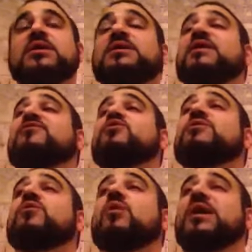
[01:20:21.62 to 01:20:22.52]
that if you
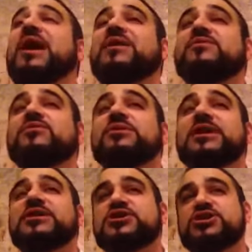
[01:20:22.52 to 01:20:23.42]
even want to have a
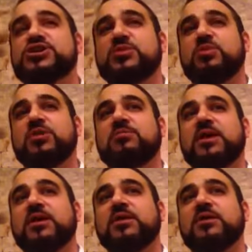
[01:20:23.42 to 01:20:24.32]
relationship with
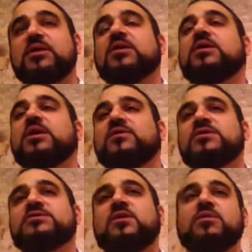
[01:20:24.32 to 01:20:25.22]
me, you have to
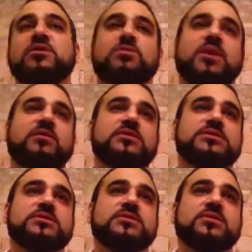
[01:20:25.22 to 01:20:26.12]
start with your parents.